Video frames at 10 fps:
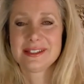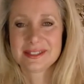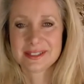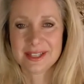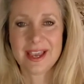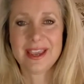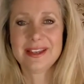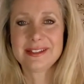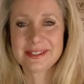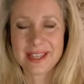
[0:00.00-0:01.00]

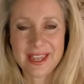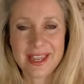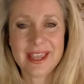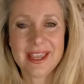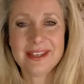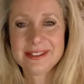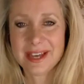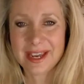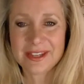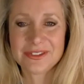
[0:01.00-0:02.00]
slice and
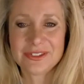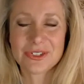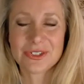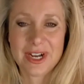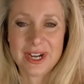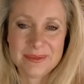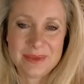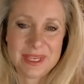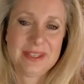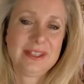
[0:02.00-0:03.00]
dice your
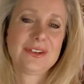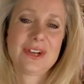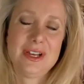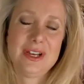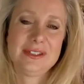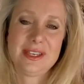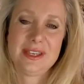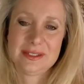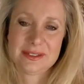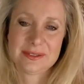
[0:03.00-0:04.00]
comment, your content.